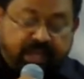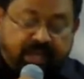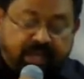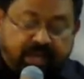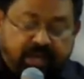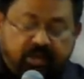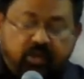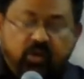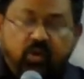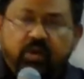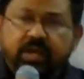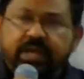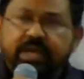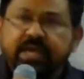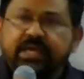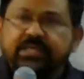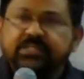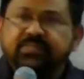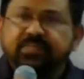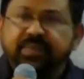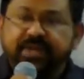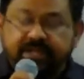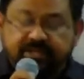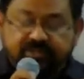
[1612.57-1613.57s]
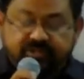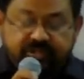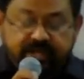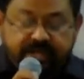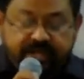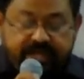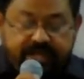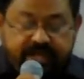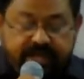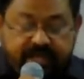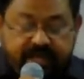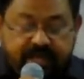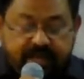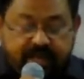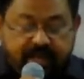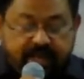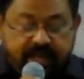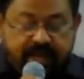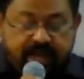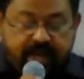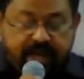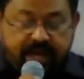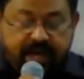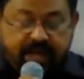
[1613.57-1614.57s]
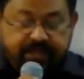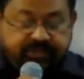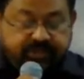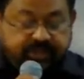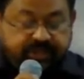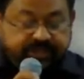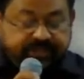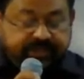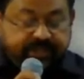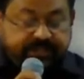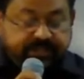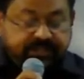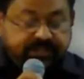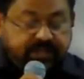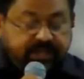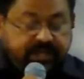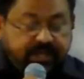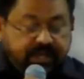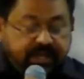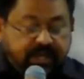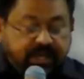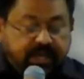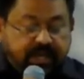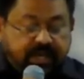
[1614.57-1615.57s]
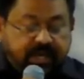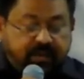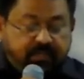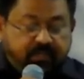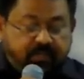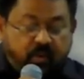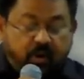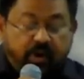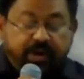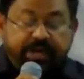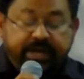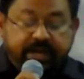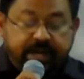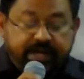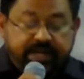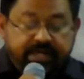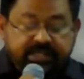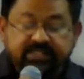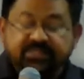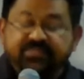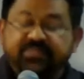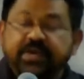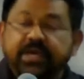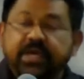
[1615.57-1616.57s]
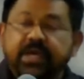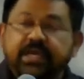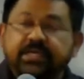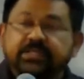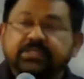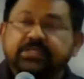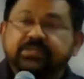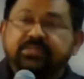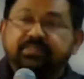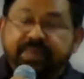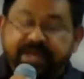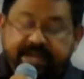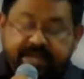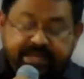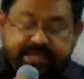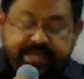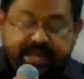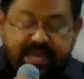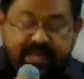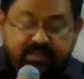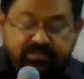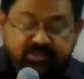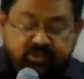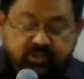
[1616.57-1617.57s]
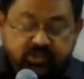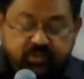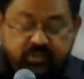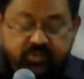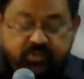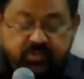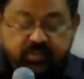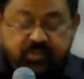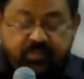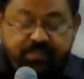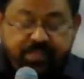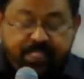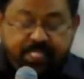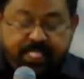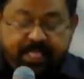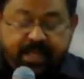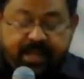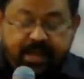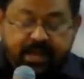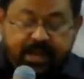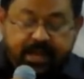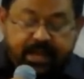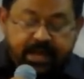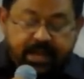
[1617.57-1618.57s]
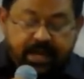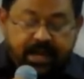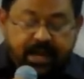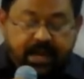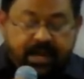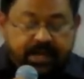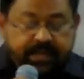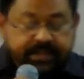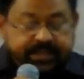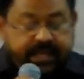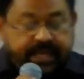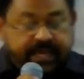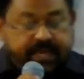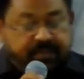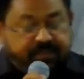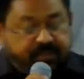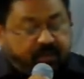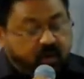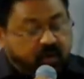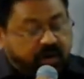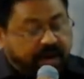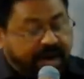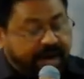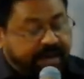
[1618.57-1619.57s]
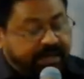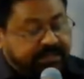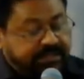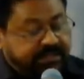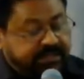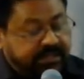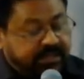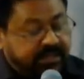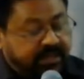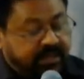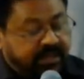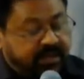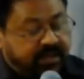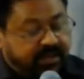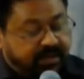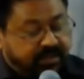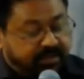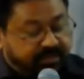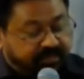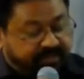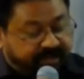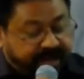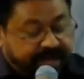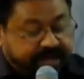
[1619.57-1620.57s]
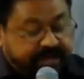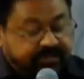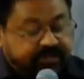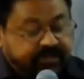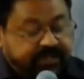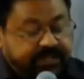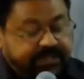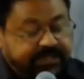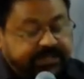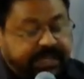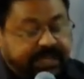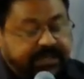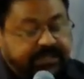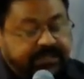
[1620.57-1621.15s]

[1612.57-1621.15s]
During his ministry, uh, Jesus pointed his fingers many times to uh, the hypocrites, Pharisees and